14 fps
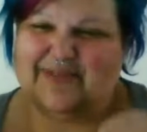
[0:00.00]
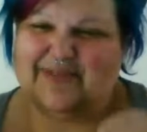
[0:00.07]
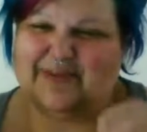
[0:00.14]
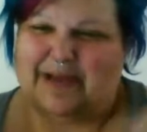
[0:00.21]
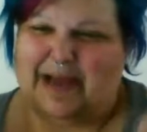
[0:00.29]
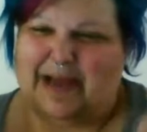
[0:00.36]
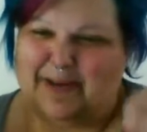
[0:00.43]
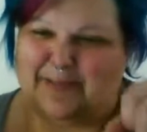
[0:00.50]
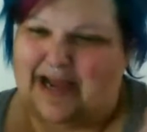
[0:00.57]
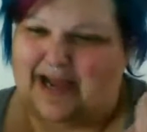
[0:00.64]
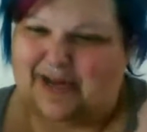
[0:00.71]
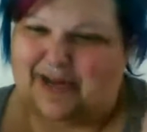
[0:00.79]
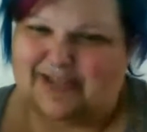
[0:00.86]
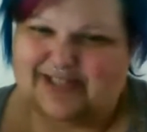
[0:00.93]
give them
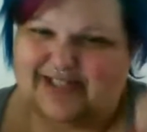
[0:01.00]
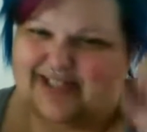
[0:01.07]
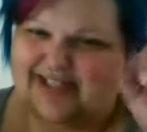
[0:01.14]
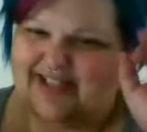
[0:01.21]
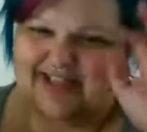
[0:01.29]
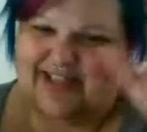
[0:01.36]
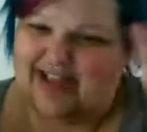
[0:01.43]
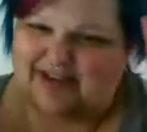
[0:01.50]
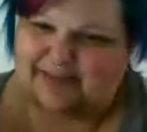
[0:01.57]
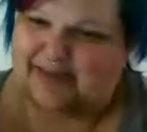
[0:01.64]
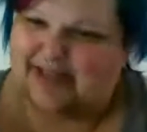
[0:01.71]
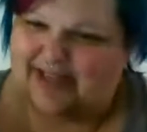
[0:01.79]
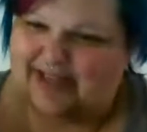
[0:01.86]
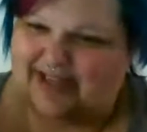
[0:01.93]
pow-pows, and then that'll
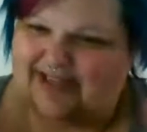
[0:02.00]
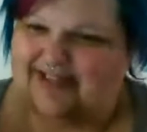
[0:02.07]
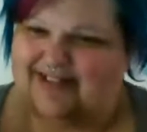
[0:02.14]
be it.